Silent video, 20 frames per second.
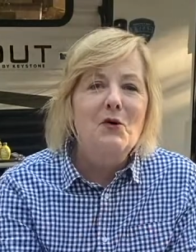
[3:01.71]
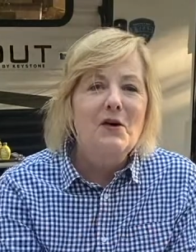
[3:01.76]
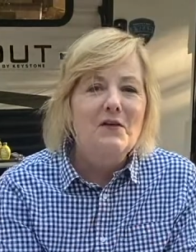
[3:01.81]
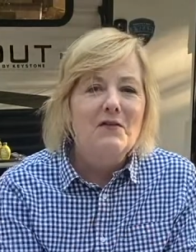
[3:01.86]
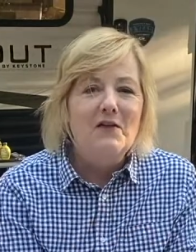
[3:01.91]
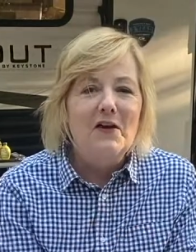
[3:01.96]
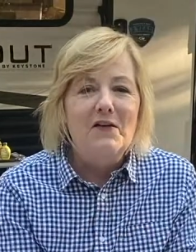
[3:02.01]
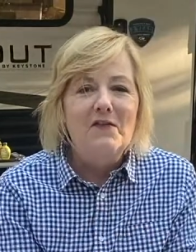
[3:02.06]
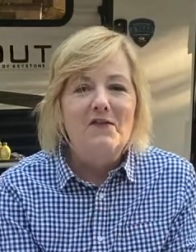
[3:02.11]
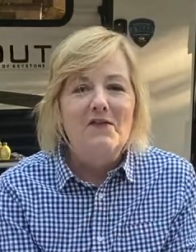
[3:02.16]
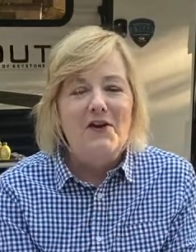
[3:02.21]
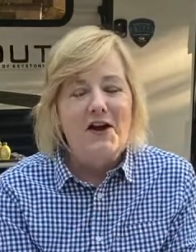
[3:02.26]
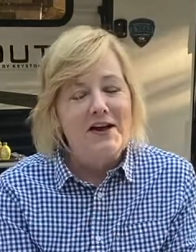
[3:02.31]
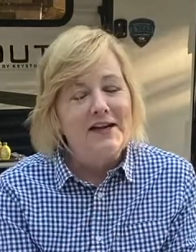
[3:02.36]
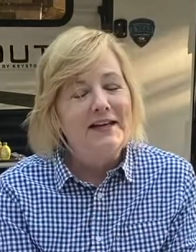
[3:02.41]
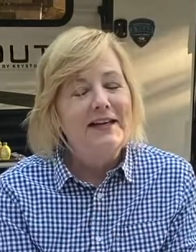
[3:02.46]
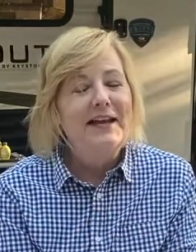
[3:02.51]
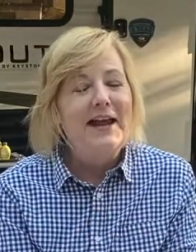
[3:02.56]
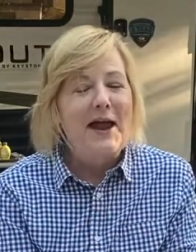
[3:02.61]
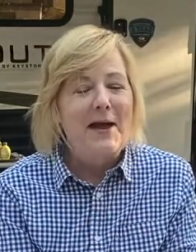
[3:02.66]
of our
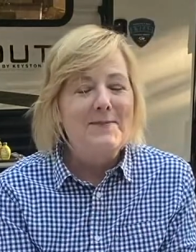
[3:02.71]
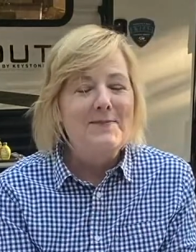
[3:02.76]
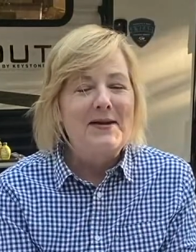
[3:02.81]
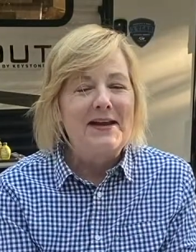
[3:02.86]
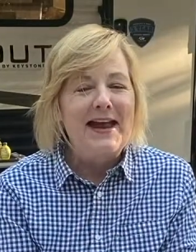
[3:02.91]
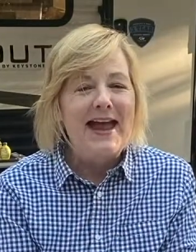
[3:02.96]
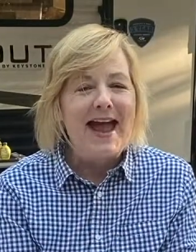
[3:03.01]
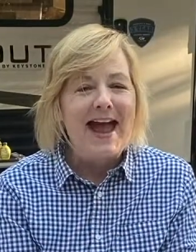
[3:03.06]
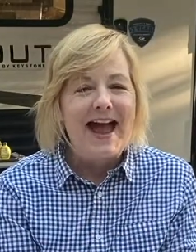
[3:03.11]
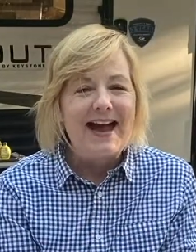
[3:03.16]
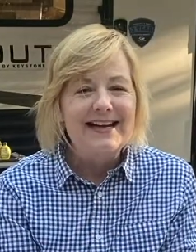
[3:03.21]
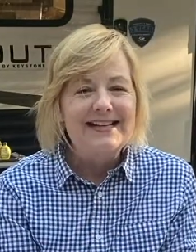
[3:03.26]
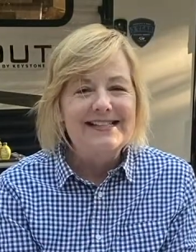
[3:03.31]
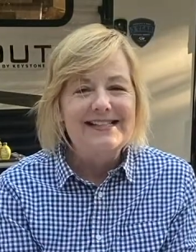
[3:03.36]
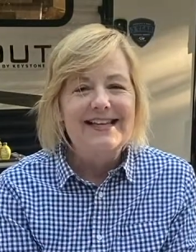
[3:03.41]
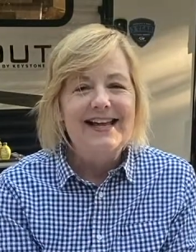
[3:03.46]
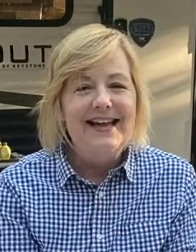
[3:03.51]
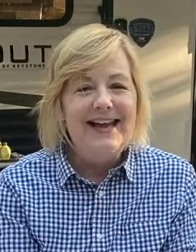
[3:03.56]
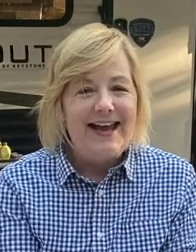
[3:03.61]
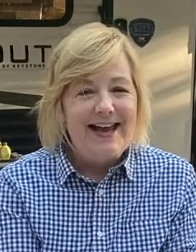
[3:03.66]
fun camping hacks.
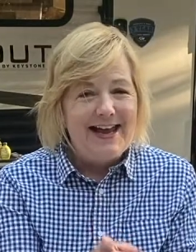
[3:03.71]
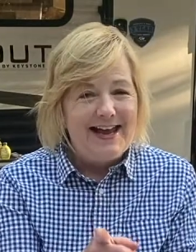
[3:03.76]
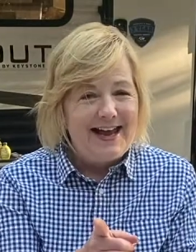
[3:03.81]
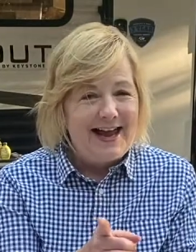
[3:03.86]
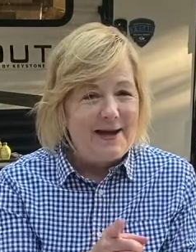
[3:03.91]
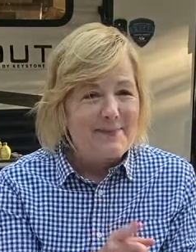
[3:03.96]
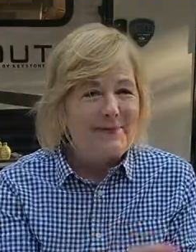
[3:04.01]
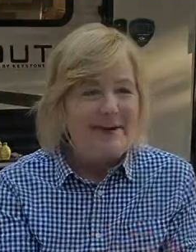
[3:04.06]
Happy